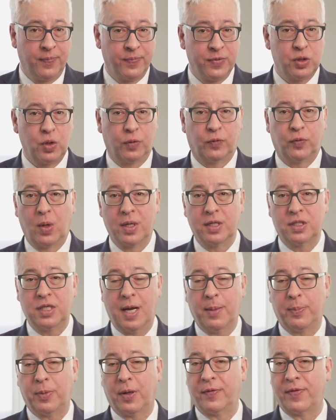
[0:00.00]
So for
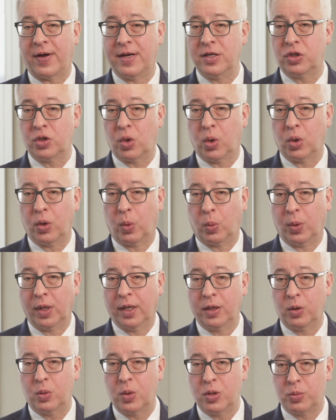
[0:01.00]
example, if I sold a
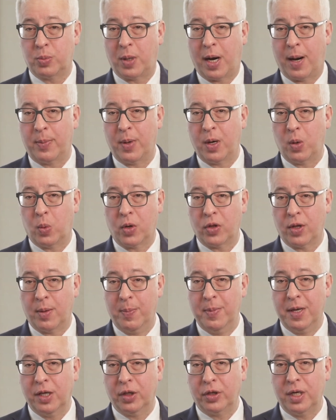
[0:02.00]
relinquished property worth $1
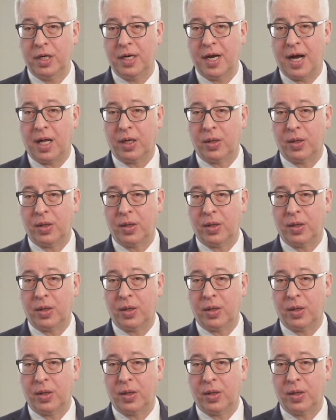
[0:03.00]
million,